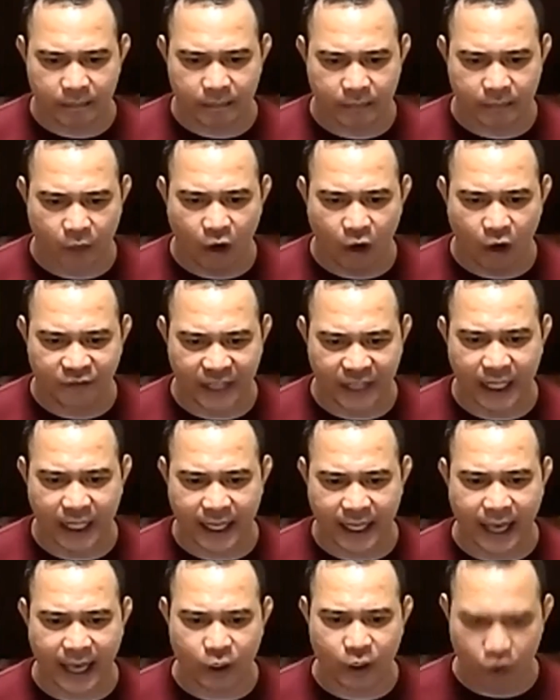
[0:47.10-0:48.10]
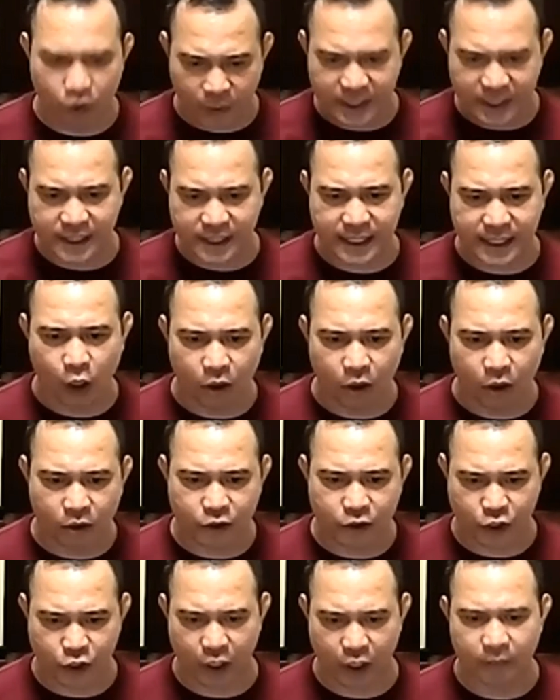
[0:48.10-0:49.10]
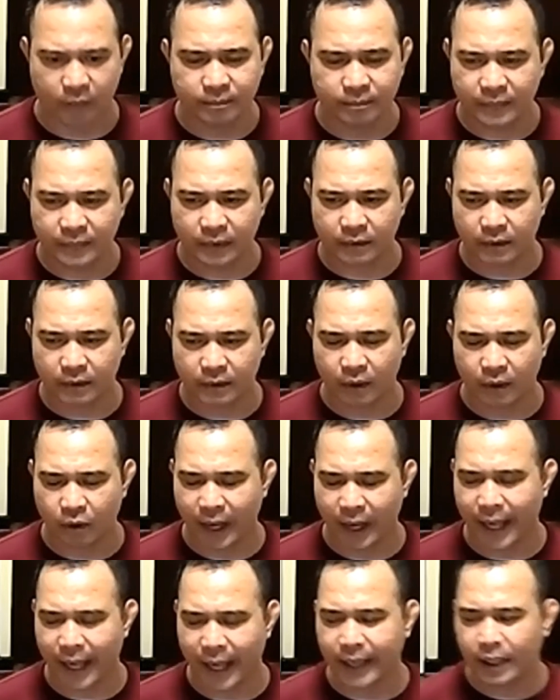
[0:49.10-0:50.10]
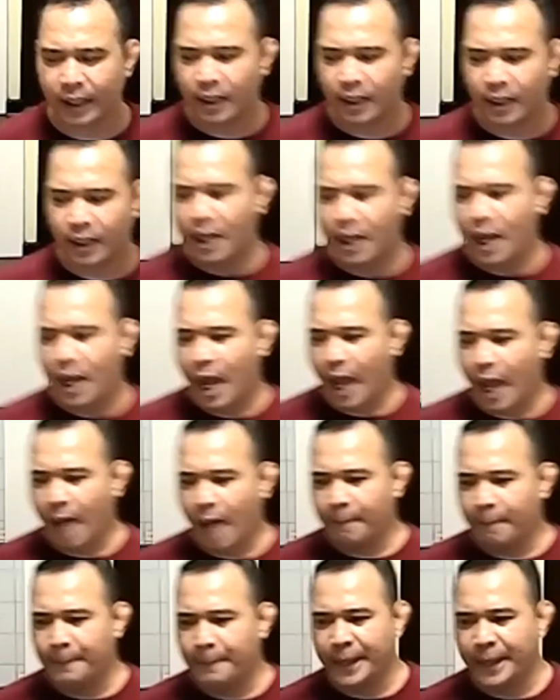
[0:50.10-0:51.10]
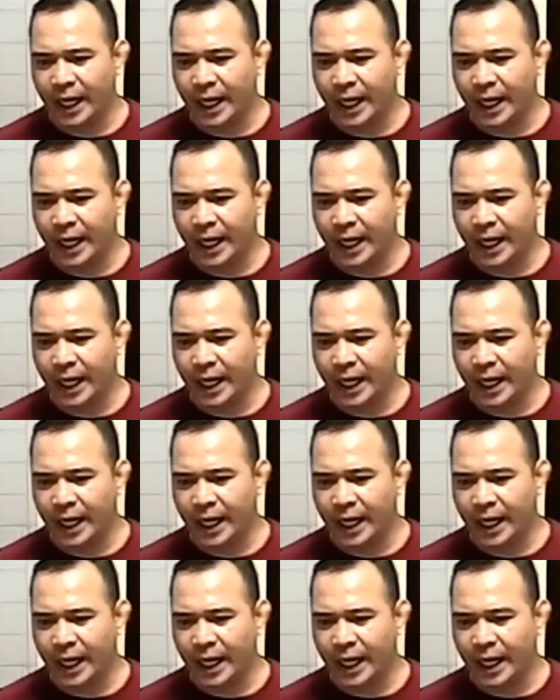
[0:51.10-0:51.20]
of Hiligaynon, which is Ilonggo term. Okay, but